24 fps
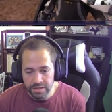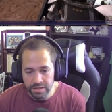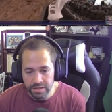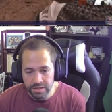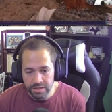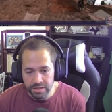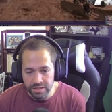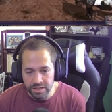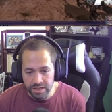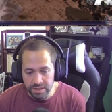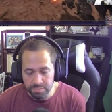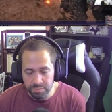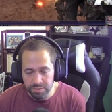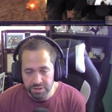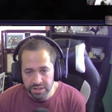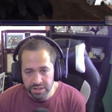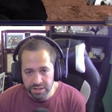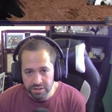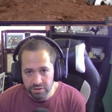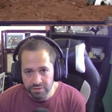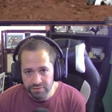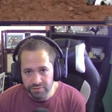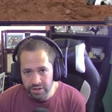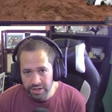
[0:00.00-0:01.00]
this
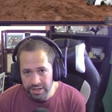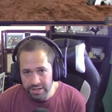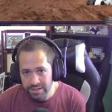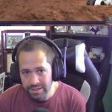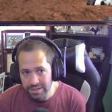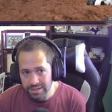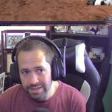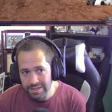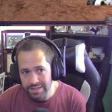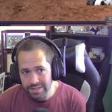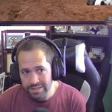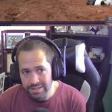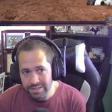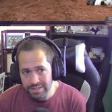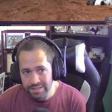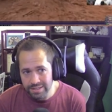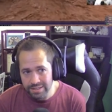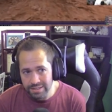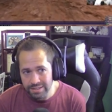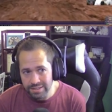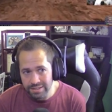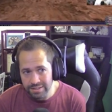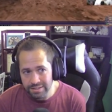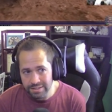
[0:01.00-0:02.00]
particular fight
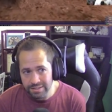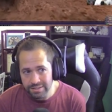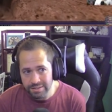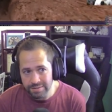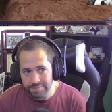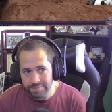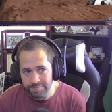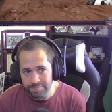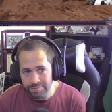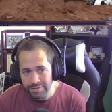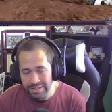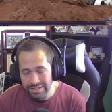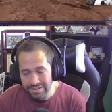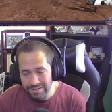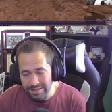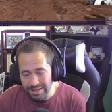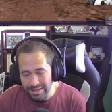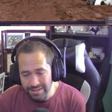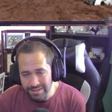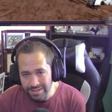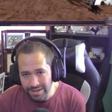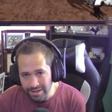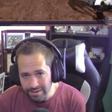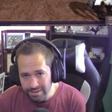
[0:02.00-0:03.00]
is
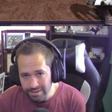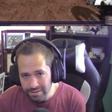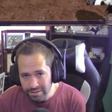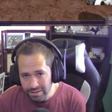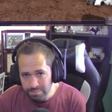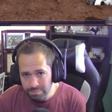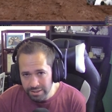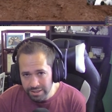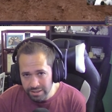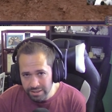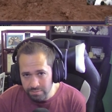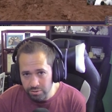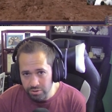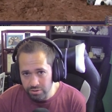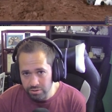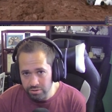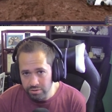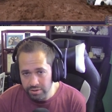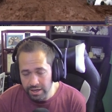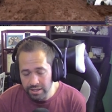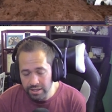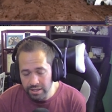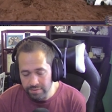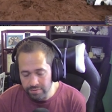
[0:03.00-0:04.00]
technically
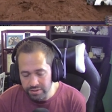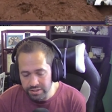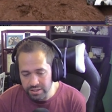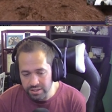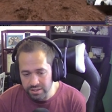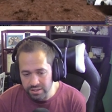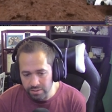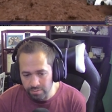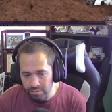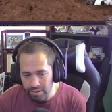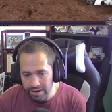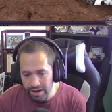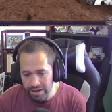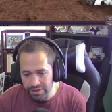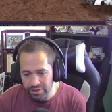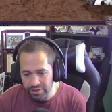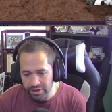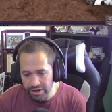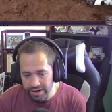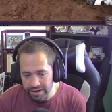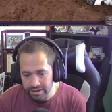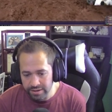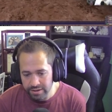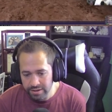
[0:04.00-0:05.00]
beatable at level 61, I
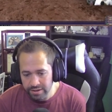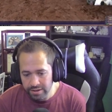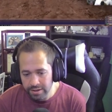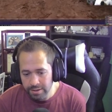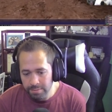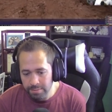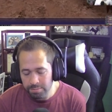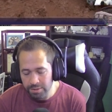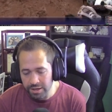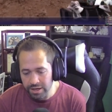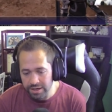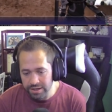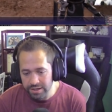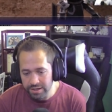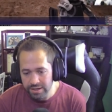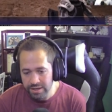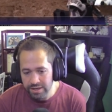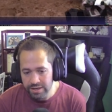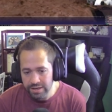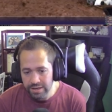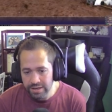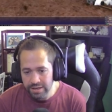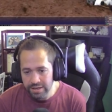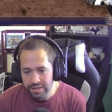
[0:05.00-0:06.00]
think, but
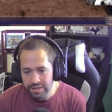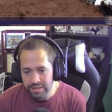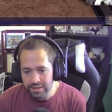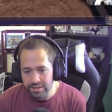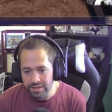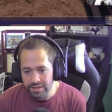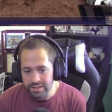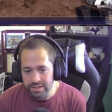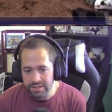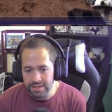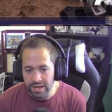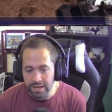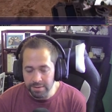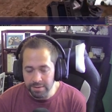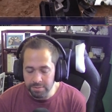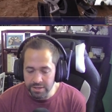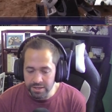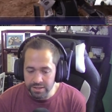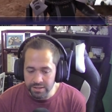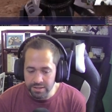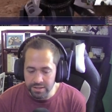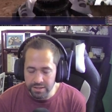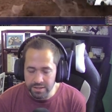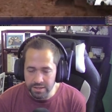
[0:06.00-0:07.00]
this
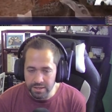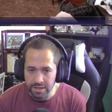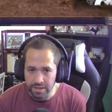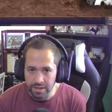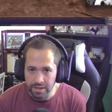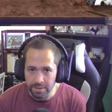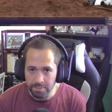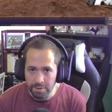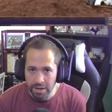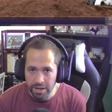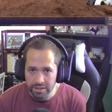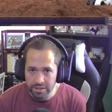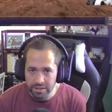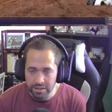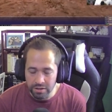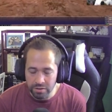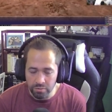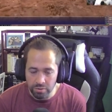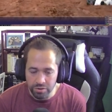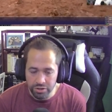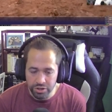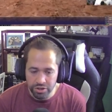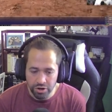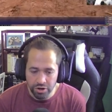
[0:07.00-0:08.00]
monster
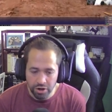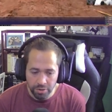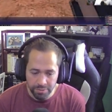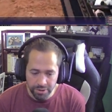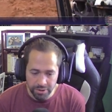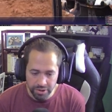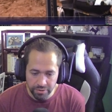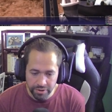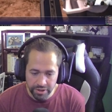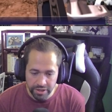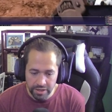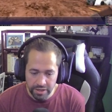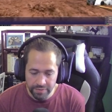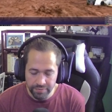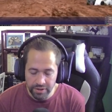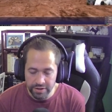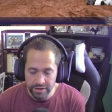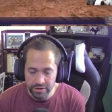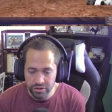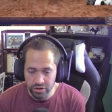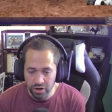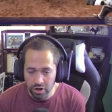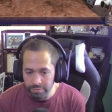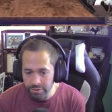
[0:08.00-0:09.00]
will charm you, and if they
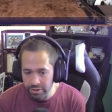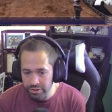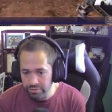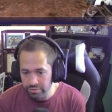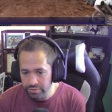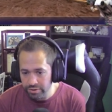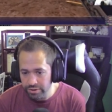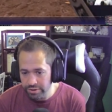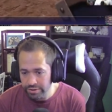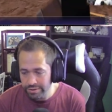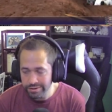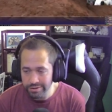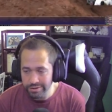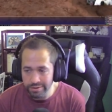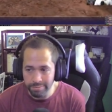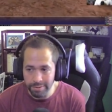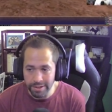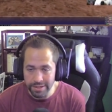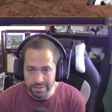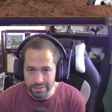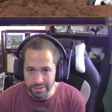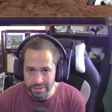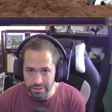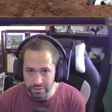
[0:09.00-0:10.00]
charm you, you
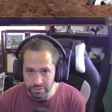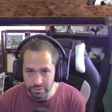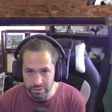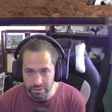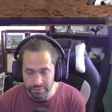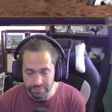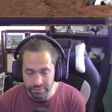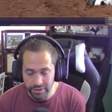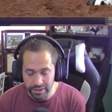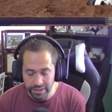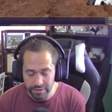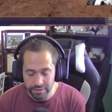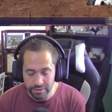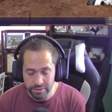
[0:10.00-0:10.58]
basically lose the fight.